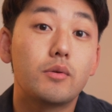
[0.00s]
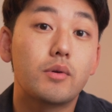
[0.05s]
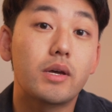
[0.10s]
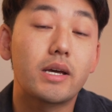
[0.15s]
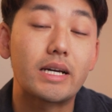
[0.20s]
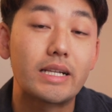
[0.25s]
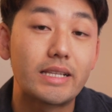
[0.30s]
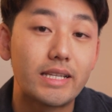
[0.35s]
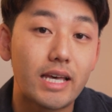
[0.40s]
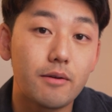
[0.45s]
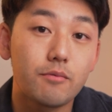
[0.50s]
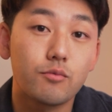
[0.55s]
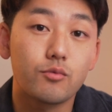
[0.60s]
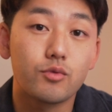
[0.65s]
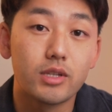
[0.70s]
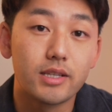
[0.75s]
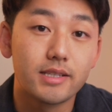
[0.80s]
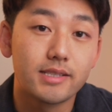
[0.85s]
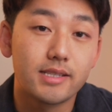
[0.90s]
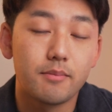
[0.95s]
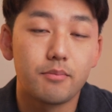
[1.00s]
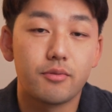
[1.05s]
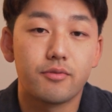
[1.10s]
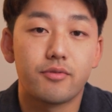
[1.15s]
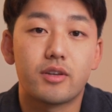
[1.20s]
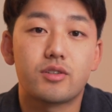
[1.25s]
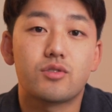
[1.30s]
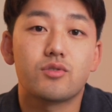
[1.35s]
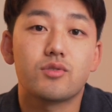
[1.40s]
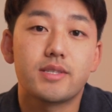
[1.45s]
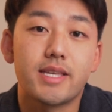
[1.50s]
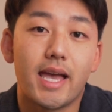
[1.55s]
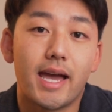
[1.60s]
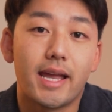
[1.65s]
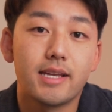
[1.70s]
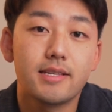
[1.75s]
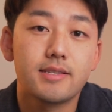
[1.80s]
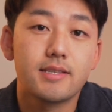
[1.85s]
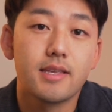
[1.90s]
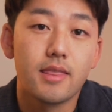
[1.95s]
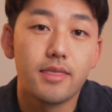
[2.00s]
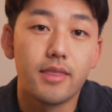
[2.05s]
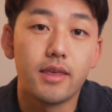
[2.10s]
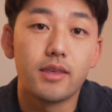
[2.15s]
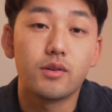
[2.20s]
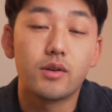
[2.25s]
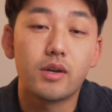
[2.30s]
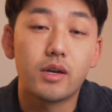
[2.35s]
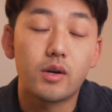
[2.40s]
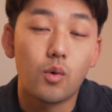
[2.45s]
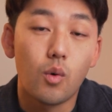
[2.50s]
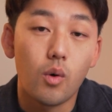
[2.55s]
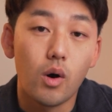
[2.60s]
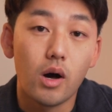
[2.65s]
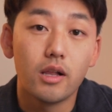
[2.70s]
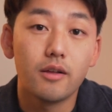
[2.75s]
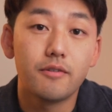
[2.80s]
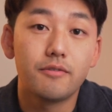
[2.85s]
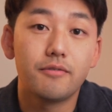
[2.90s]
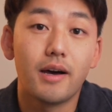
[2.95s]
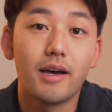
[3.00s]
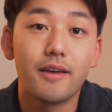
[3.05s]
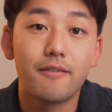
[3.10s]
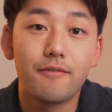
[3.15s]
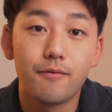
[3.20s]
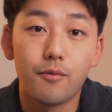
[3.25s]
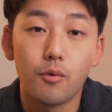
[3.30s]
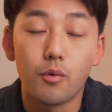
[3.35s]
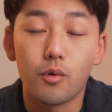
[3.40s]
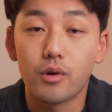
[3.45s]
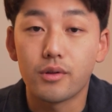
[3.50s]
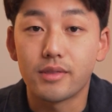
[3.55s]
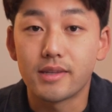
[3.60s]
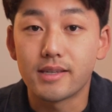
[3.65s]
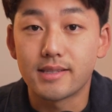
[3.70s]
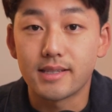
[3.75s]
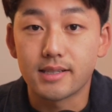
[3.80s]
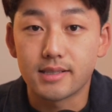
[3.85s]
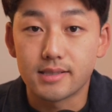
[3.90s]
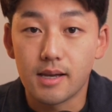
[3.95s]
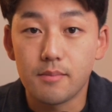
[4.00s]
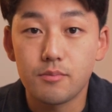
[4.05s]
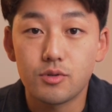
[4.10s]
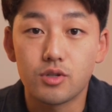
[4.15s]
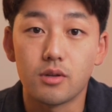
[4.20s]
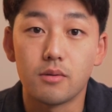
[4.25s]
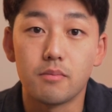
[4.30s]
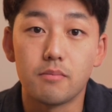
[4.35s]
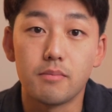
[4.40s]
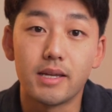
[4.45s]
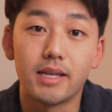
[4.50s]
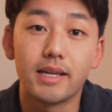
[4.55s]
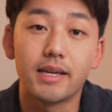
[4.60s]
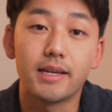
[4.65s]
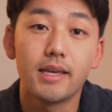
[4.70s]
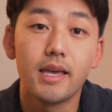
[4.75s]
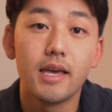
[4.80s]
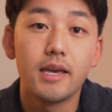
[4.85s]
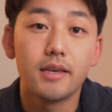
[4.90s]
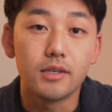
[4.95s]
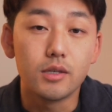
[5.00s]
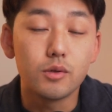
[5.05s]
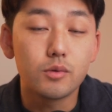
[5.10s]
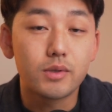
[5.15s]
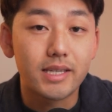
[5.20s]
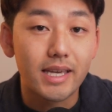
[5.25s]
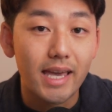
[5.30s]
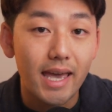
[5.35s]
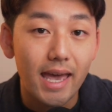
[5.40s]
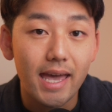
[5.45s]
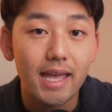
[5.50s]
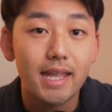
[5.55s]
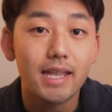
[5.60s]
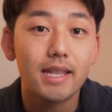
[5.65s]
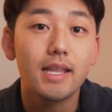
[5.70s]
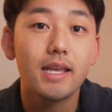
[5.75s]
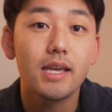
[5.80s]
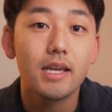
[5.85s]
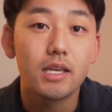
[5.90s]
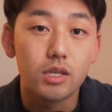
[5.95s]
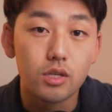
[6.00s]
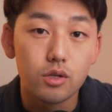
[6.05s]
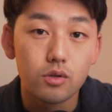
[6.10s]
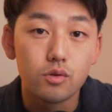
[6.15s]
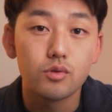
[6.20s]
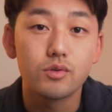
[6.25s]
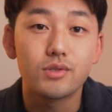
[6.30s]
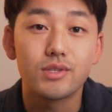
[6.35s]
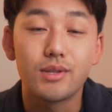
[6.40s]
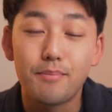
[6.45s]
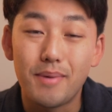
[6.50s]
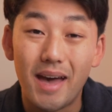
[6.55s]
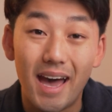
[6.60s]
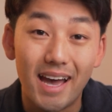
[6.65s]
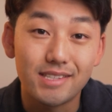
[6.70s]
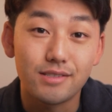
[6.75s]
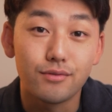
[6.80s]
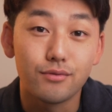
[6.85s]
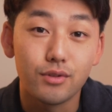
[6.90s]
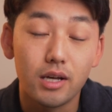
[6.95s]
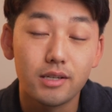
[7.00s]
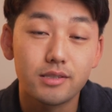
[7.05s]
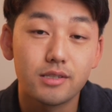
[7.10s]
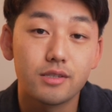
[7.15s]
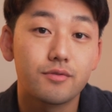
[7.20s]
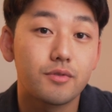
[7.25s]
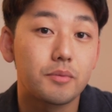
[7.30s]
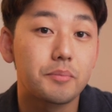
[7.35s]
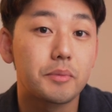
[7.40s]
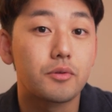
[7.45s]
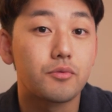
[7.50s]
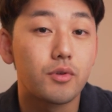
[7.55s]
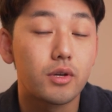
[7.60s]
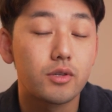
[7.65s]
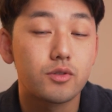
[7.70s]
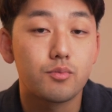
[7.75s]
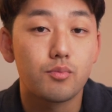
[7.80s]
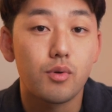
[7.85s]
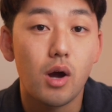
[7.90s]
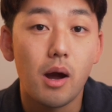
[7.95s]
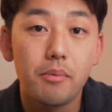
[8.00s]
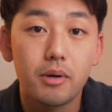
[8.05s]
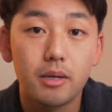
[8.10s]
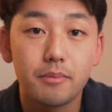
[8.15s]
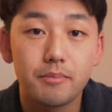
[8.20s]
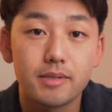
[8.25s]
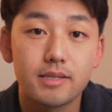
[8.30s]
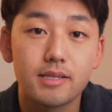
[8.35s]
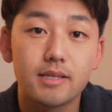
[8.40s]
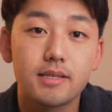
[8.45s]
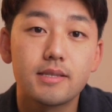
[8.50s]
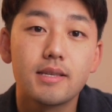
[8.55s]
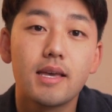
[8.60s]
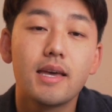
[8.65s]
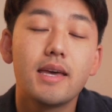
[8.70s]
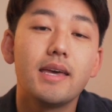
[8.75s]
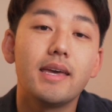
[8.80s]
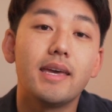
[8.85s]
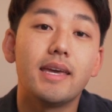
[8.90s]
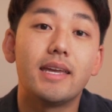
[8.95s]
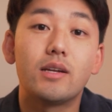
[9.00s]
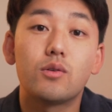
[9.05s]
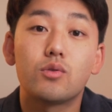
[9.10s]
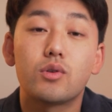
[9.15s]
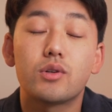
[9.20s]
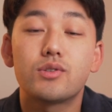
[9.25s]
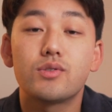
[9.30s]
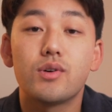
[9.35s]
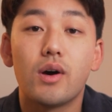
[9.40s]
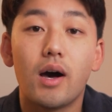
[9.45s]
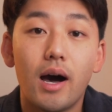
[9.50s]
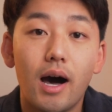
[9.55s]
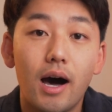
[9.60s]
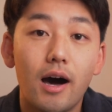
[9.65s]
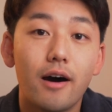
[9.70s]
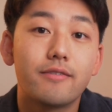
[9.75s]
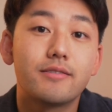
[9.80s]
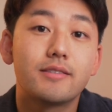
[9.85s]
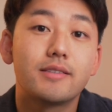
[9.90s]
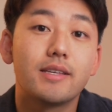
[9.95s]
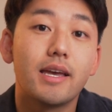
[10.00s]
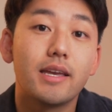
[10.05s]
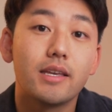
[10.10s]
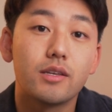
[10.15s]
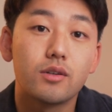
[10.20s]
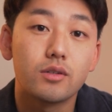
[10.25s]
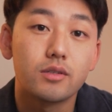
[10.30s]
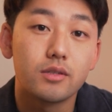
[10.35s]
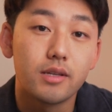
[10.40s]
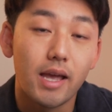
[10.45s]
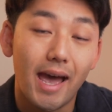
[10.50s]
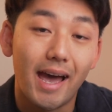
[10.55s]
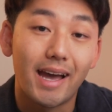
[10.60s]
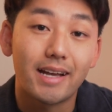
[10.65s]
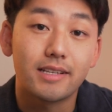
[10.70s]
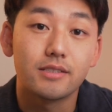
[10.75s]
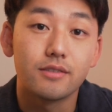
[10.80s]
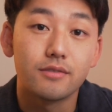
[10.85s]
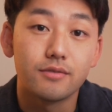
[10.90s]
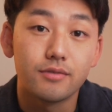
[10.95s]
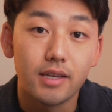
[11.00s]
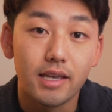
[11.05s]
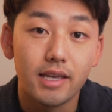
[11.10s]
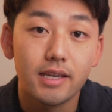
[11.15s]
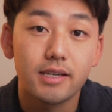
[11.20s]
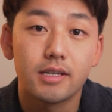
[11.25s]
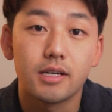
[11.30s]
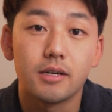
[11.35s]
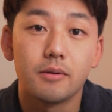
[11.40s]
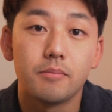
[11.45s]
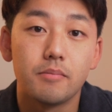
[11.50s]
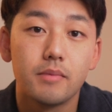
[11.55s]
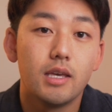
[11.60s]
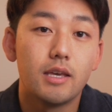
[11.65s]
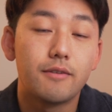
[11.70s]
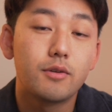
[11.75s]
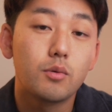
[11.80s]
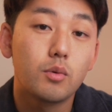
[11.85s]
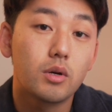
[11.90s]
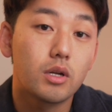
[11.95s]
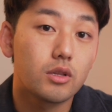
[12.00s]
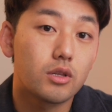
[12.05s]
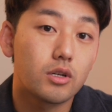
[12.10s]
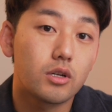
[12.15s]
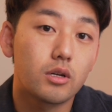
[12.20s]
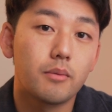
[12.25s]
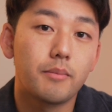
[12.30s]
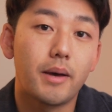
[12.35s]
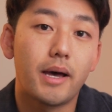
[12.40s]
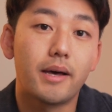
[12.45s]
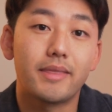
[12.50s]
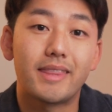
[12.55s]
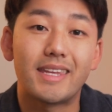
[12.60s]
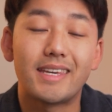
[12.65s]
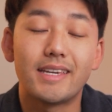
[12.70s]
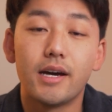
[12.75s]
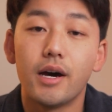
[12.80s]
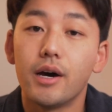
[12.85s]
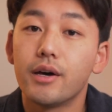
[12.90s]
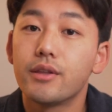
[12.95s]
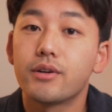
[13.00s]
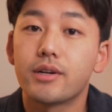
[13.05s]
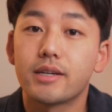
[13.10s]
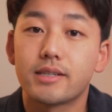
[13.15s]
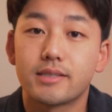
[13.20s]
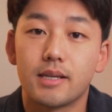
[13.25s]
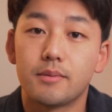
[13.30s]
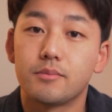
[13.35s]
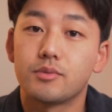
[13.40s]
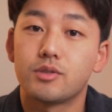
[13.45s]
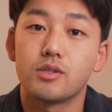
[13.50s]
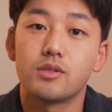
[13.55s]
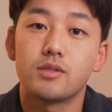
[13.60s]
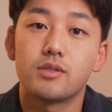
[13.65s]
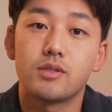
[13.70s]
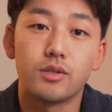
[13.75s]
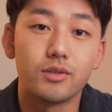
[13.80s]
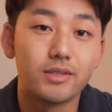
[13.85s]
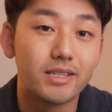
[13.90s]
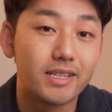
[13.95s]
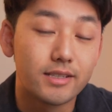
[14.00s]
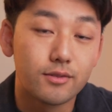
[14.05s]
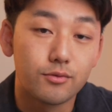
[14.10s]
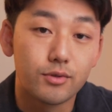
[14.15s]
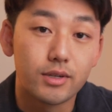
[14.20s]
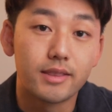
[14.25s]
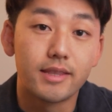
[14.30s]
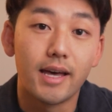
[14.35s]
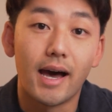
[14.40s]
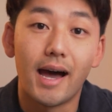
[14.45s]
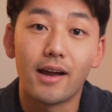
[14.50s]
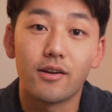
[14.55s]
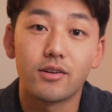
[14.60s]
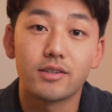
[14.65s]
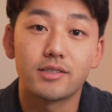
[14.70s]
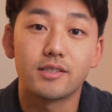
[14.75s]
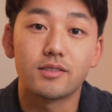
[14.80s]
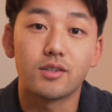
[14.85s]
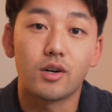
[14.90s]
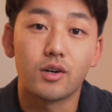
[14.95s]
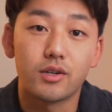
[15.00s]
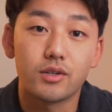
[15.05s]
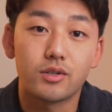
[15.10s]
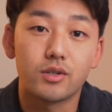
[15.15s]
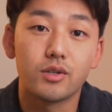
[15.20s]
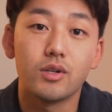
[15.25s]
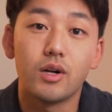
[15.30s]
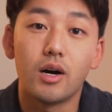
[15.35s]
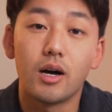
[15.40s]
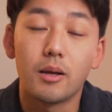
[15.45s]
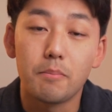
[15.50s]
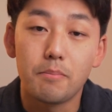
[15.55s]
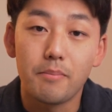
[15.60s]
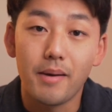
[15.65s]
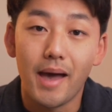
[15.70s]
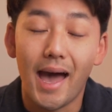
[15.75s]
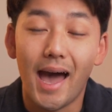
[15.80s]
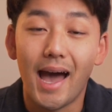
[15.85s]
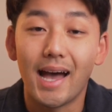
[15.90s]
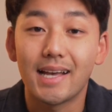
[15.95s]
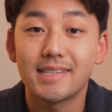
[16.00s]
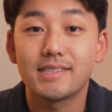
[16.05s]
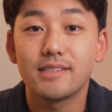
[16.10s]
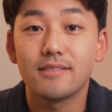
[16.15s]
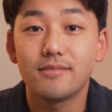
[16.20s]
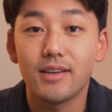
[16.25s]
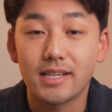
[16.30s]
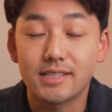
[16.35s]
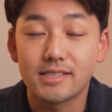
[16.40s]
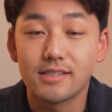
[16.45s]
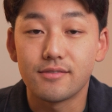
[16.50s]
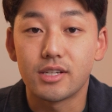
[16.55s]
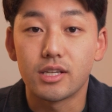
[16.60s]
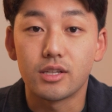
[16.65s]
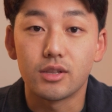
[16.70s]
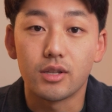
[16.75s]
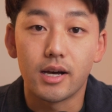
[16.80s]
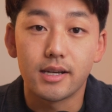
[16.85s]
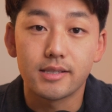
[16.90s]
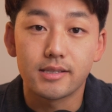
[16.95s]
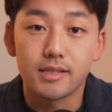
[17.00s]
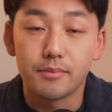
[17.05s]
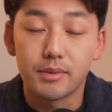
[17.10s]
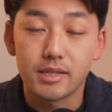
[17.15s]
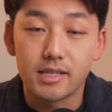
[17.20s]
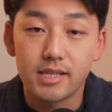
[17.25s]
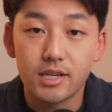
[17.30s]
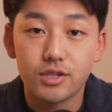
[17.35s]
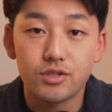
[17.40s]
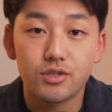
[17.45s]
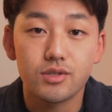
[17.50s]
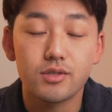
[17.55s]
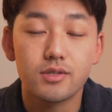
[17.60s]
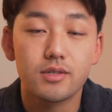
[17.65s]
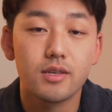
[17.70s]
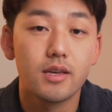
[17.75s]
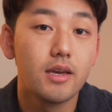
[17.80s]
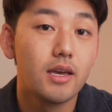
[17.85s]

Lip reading: can claim real estate professional status, then you can qualify for this exemption, meaning you can use the passive losses from your rental property business in order to offset your active income. If you want to learn about the other exemptions, you'll need to read the IRS's article on passive activity loss limitations